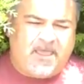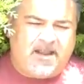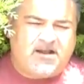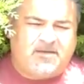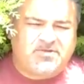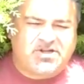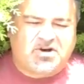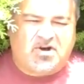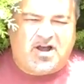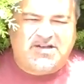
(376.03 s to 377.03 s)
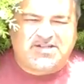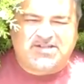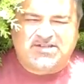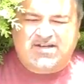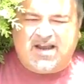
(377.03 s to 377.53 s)
It comes across
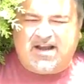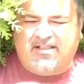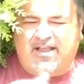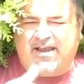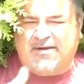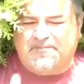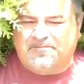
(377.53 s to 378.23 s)
as kind of like